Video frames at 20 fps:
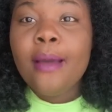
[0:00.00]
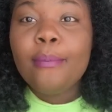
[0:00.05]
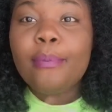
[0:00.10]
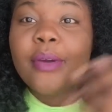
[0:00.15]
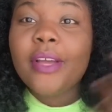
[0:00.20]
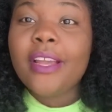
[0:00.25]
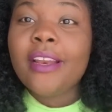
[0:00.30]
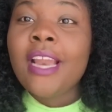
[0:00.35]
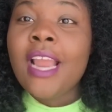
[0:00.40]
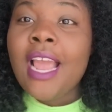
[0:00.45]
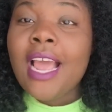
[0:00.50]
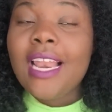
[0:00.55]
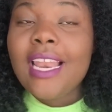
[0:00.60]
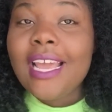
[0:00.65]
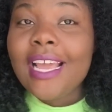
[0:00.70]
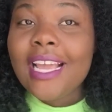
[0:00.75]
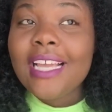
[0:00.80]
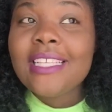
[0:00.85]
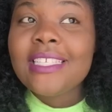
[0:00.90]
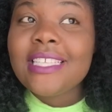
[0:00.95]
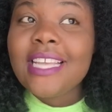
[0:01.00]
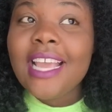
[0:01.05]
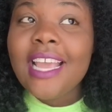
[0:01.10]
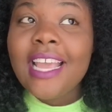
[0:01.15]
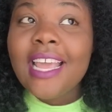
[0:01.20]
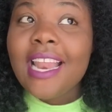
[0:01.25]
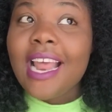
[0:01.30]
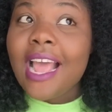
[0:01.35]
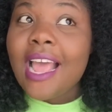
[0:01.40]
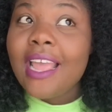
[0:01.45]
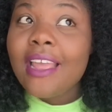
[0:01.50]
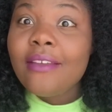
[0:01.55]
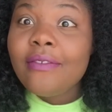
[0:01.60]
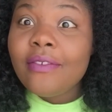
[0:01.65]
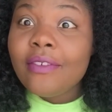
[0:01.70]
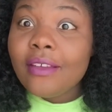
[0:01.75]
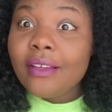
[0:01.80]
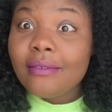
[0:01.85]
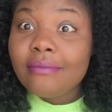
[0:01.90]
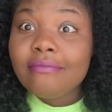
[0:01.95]
But like I said,
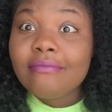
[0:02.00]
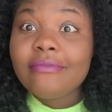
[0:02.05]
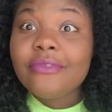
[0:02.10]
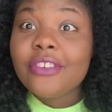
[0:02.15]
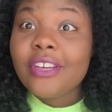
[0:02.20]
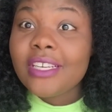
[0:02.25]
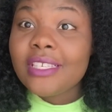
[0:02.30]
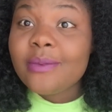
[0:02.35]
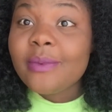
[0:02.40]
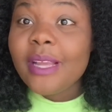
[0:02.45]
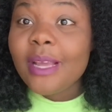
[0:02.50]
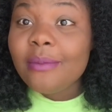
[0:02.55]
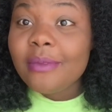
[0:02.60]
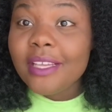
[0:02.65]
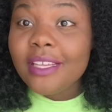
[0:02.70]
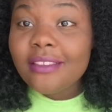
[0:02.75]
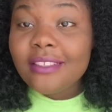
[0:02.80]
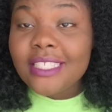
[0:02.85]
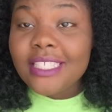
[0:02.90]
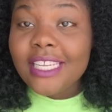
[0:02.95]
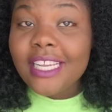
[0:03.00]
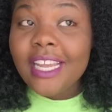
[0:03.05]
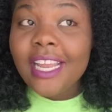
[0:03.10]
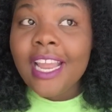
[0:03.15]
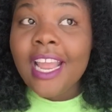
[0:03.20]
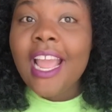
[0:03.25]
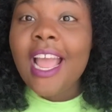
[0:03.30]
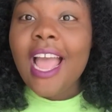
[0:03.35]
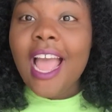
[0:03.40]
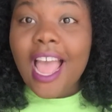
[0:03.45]
I've, trust me, I'm guilty.